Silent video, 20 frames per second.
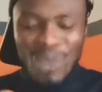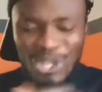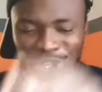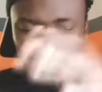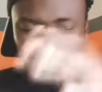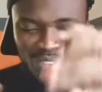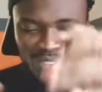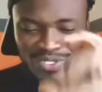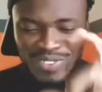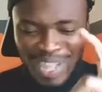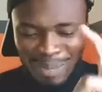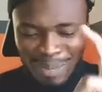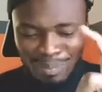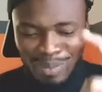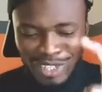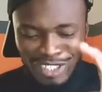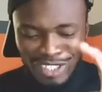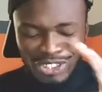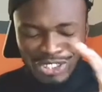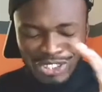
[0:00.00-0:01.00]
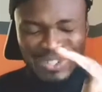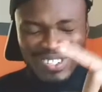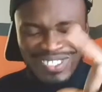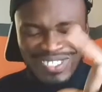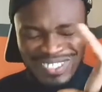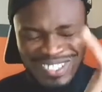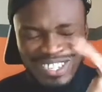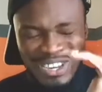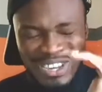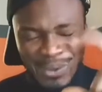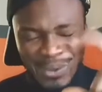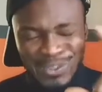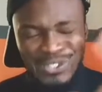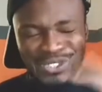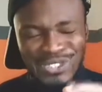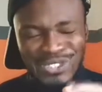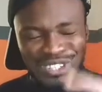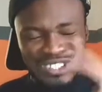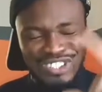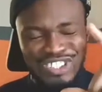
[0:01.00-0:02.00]
When you go to that place, you see
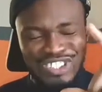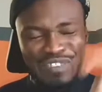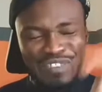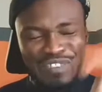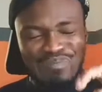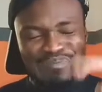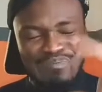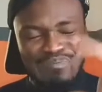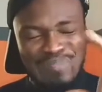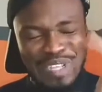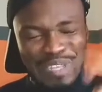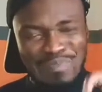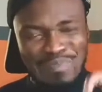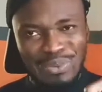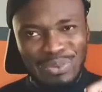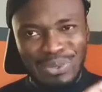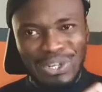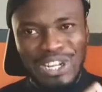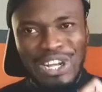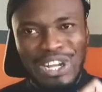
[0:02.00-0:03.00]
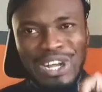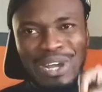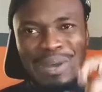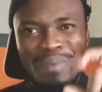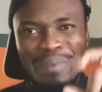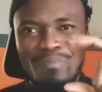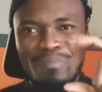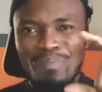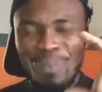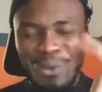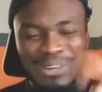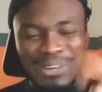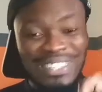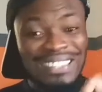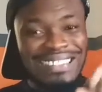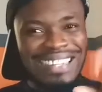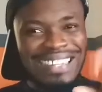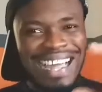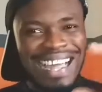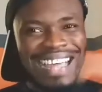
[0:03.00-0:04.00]
all sorts of people,
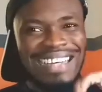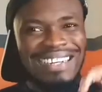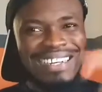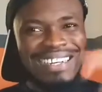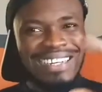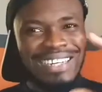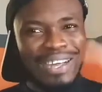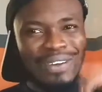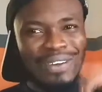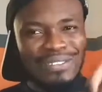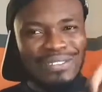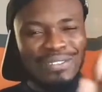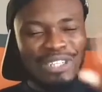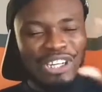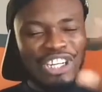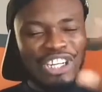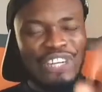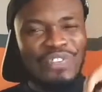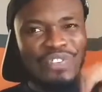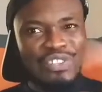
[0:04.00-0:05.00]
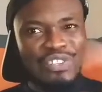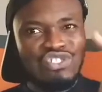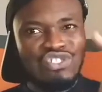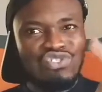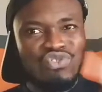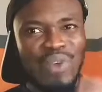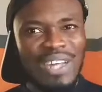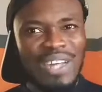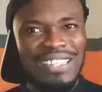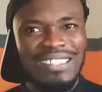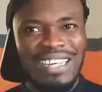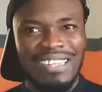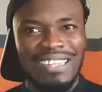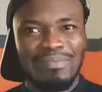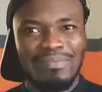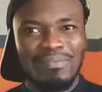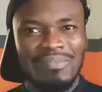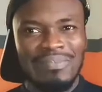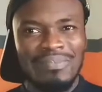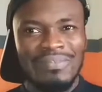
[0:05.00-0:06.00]
boys and girls, looking
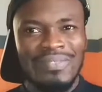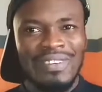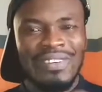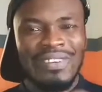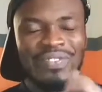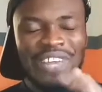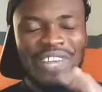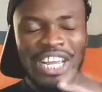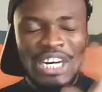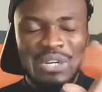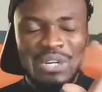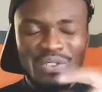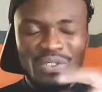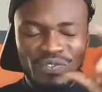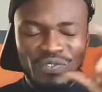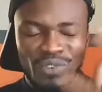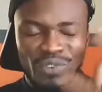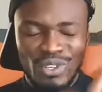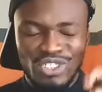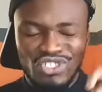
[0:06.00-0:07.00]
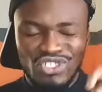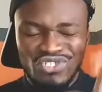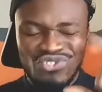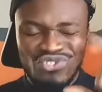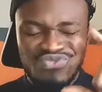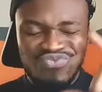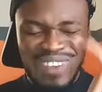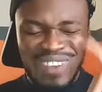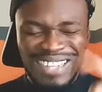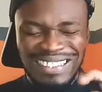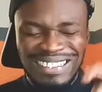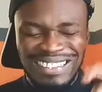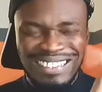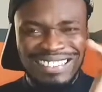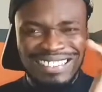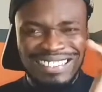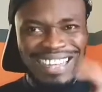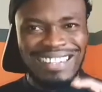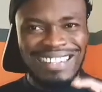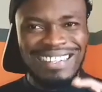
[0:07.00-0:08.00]
frustrated. They look
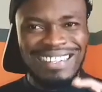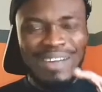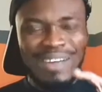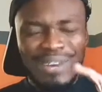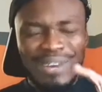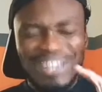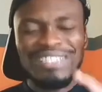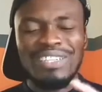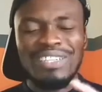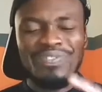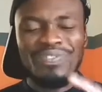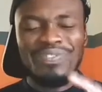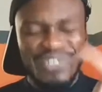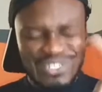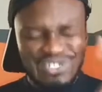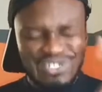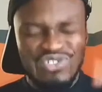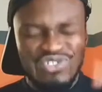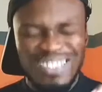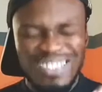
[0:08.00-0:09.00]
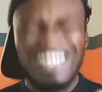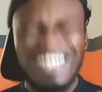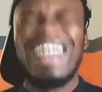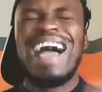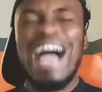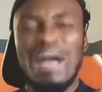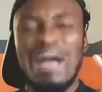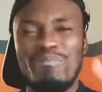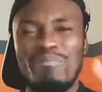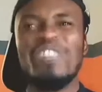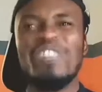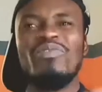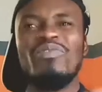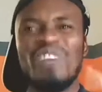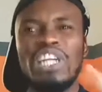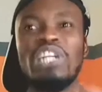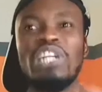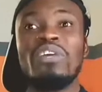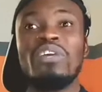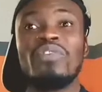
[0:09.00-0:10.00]
frustrated. When I say frustrated, I
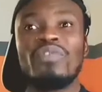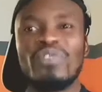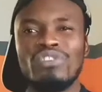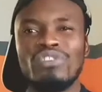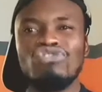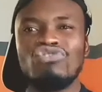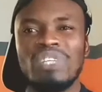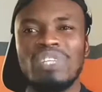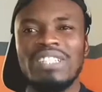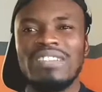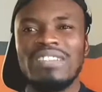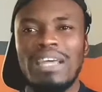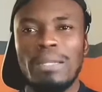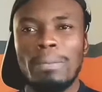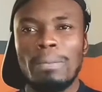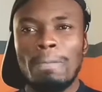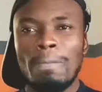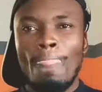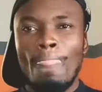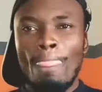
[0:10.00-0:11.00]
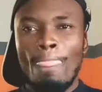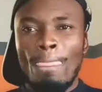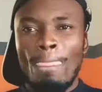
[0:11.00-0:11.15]
mean they look frustrated.